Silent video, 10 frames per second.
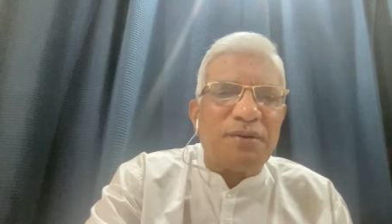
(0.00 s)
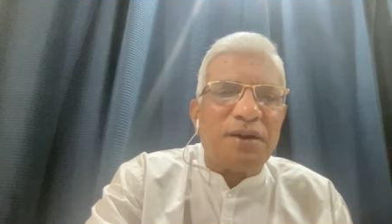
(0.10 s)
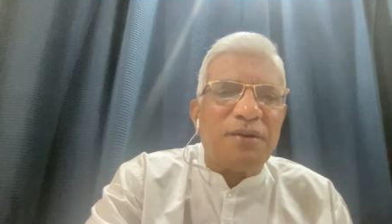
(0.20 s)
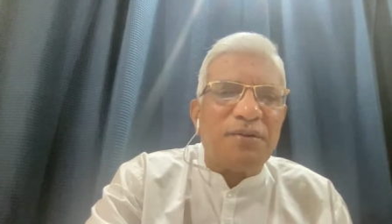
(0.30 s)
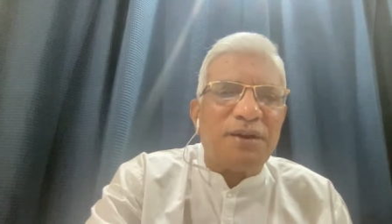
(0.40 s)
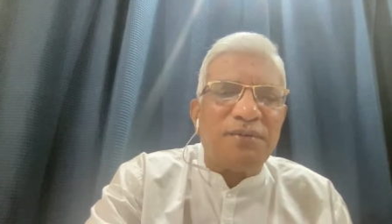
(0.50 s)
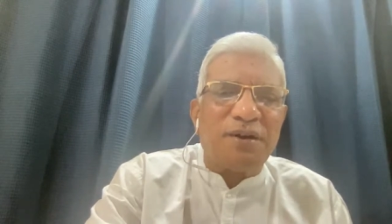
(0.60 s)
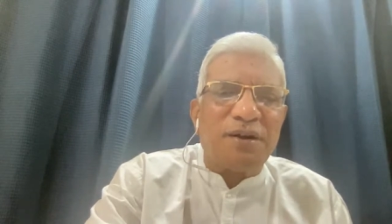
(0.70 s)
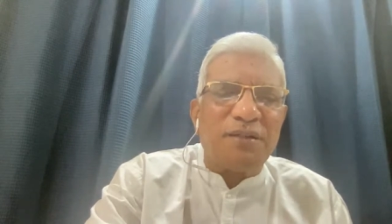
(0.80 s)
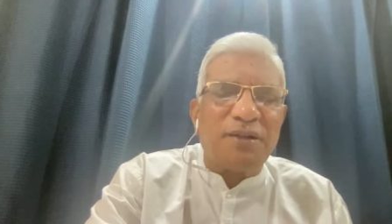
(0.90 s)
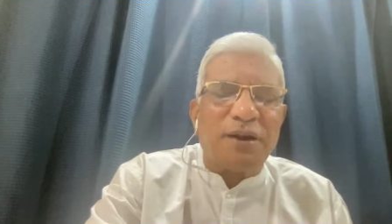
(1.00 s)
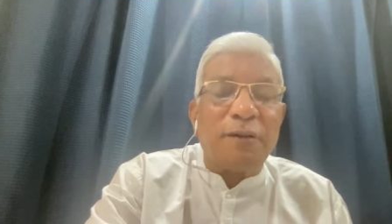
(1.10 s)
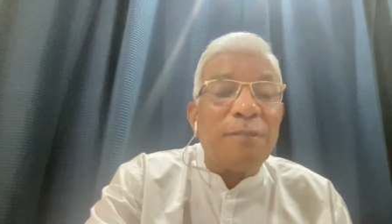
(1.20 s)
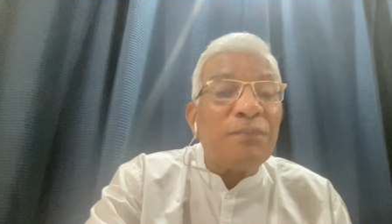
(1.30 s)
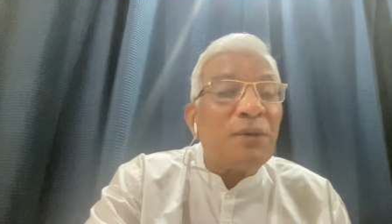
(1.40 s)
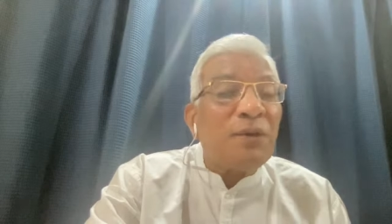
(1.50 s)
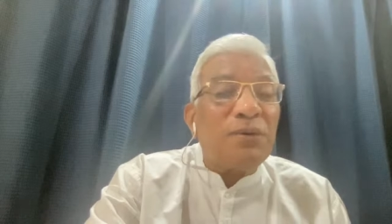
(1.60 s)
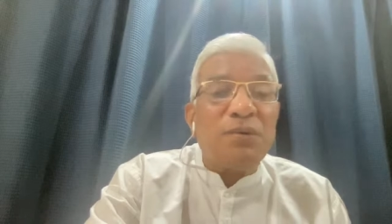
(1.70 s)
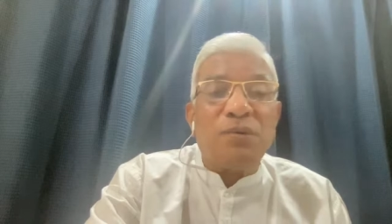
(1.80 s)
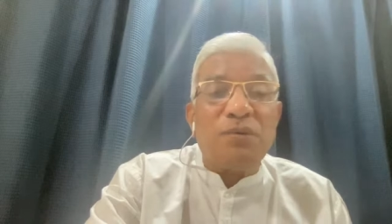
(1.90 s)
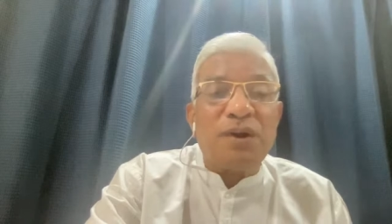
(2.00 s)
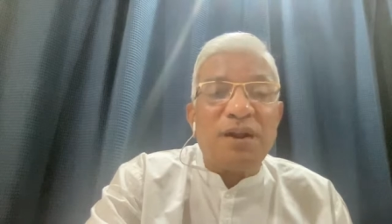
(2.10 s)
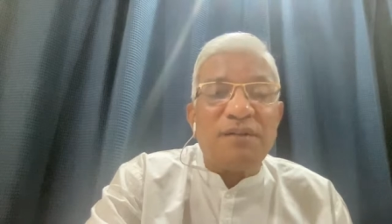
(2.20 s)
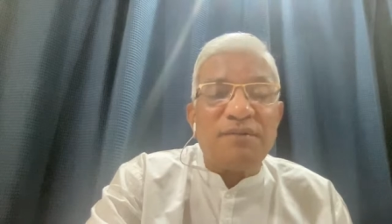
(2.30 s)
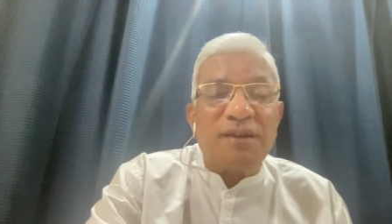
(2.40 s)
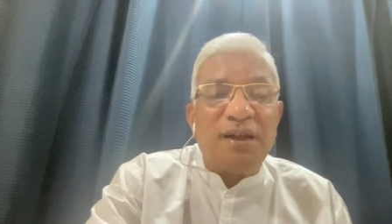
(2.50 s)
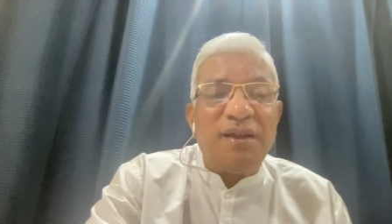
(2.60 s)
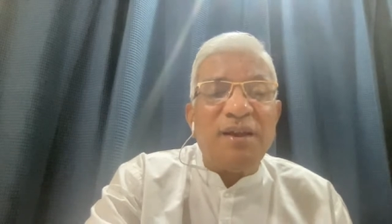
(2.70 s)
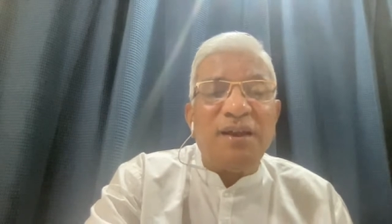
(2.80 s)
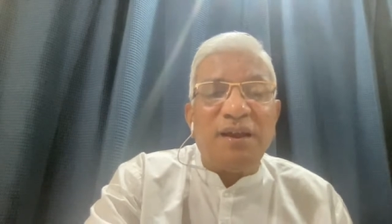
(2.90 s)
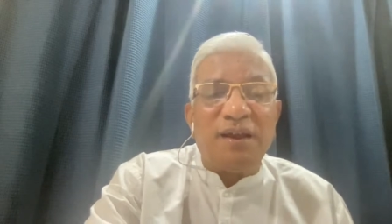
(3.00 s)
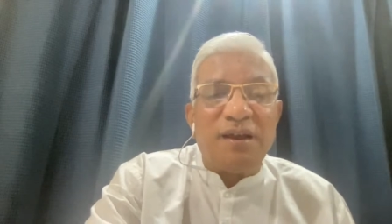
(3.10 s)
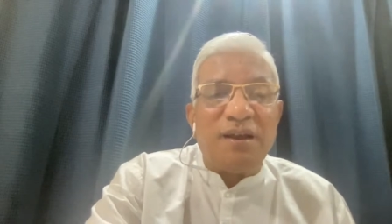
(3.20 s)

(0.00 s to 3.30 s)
your education, all that, you don't have any